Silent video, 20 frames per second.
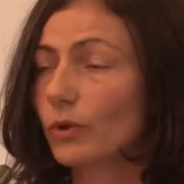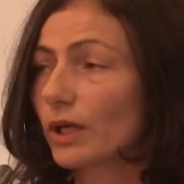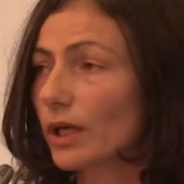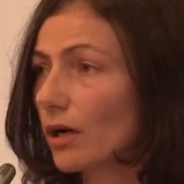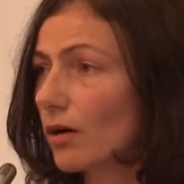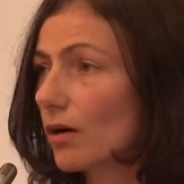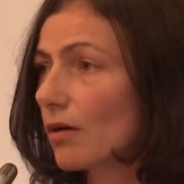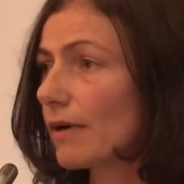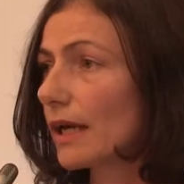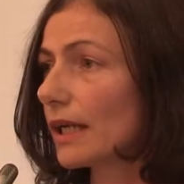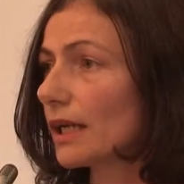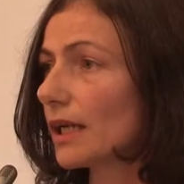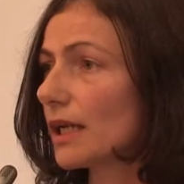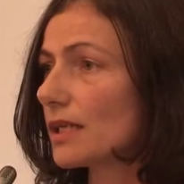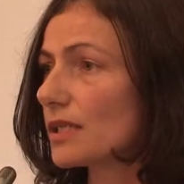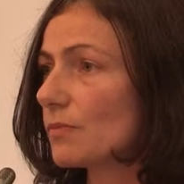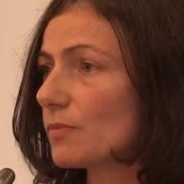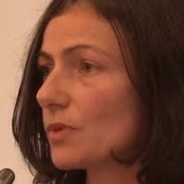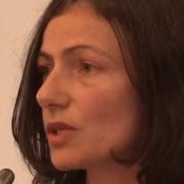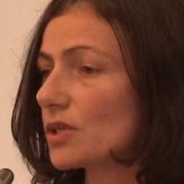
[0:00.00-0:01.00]
We are a
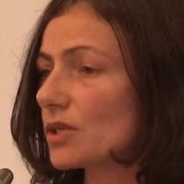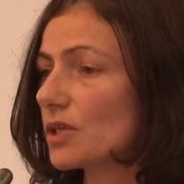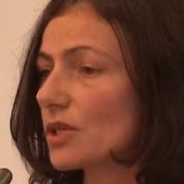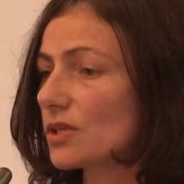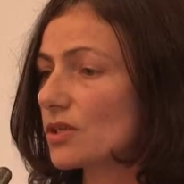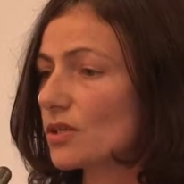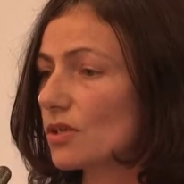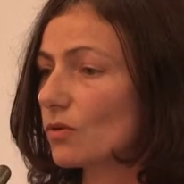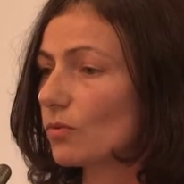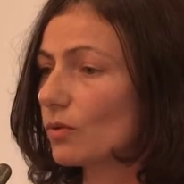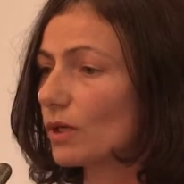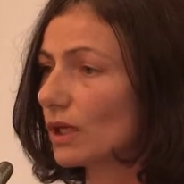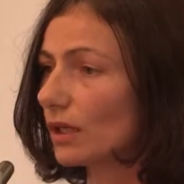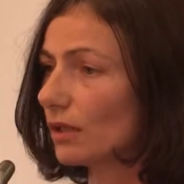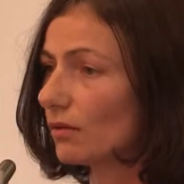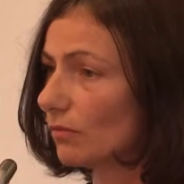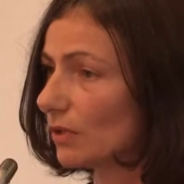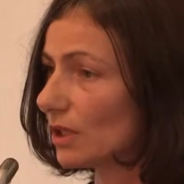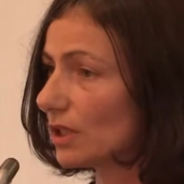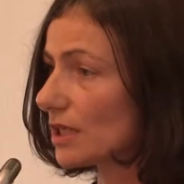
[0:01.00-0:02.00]
regulated business, so
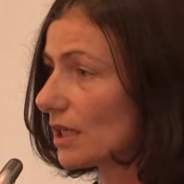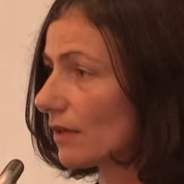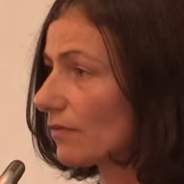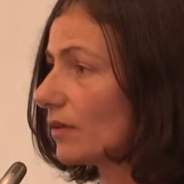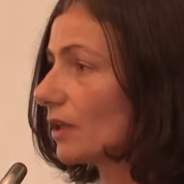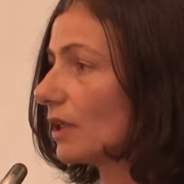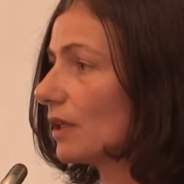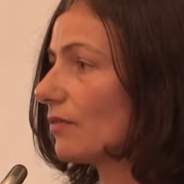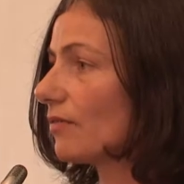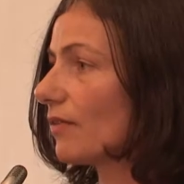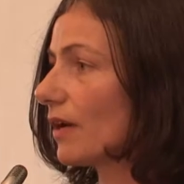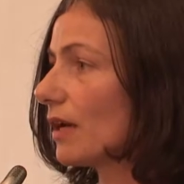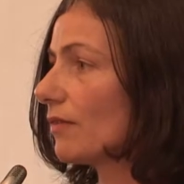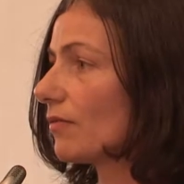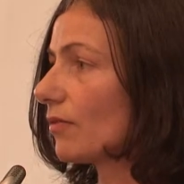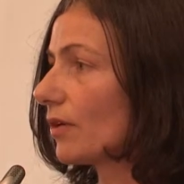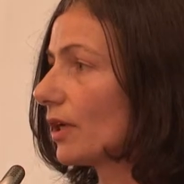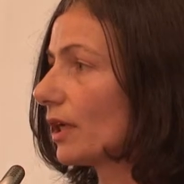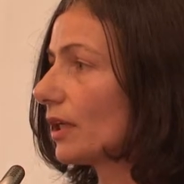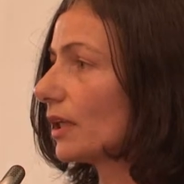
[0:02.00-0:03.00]
we definitely
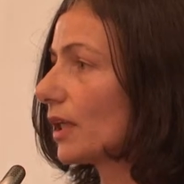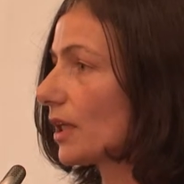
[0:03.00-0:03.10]
favour it.